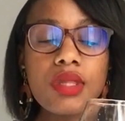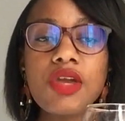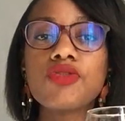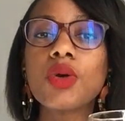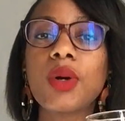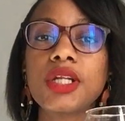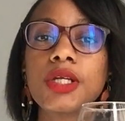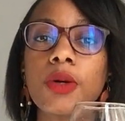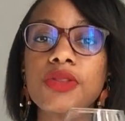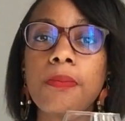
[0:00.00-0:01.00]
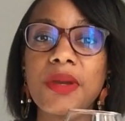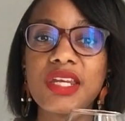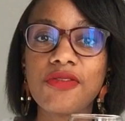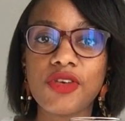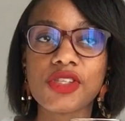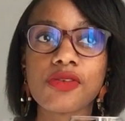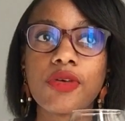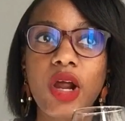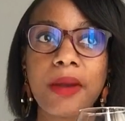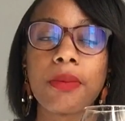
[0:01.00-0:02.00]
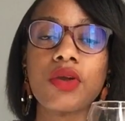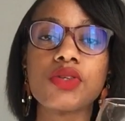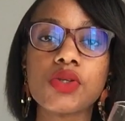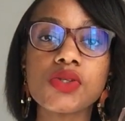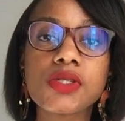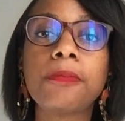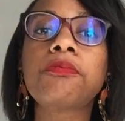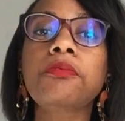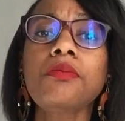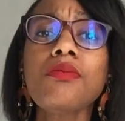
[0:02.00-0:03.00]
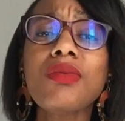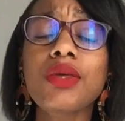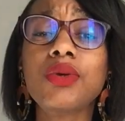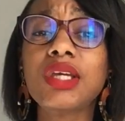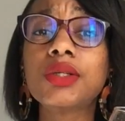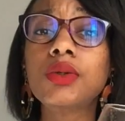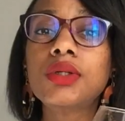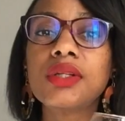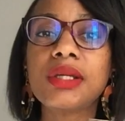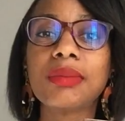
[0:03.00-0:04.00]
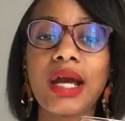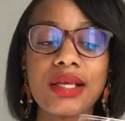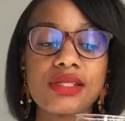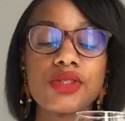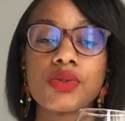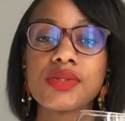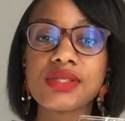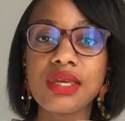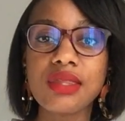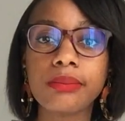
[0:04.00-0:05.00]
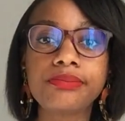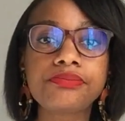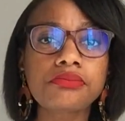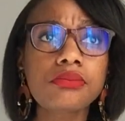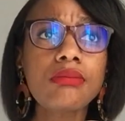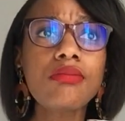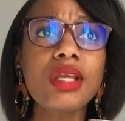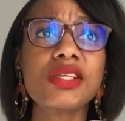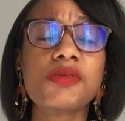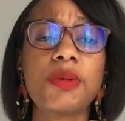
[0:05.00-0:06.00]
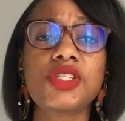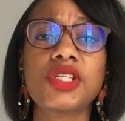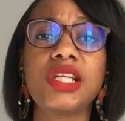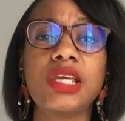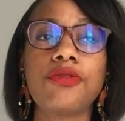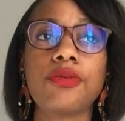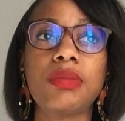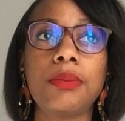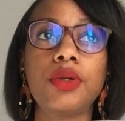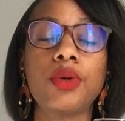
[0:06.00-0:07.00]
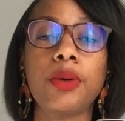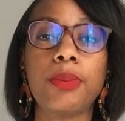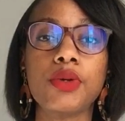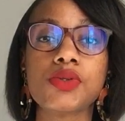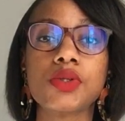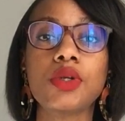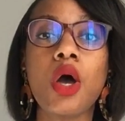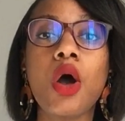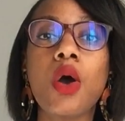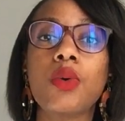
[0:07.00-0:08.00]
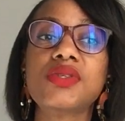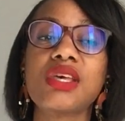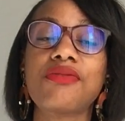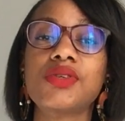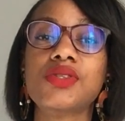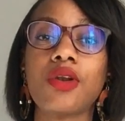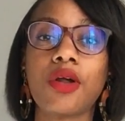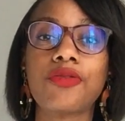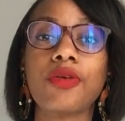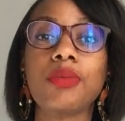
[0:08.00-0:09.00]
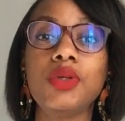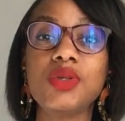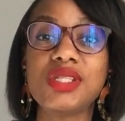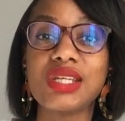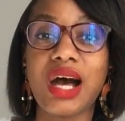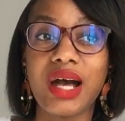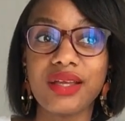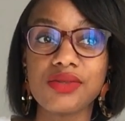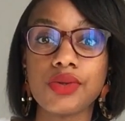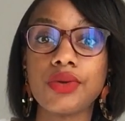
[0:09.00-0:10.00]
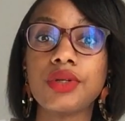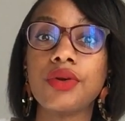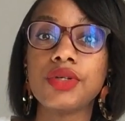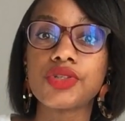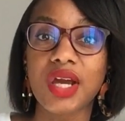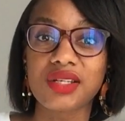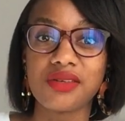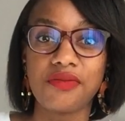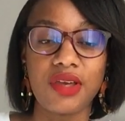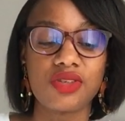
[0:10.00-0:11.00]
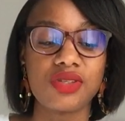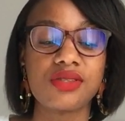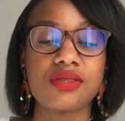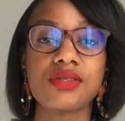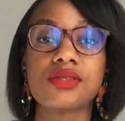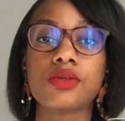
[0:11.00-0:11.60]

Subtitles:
If you want to know the benefits of cranberry juice, you can Google them, guys, and you'll see them. Especially if maybe you're a person who suffers a lot from UTIs, urinary tract infections, this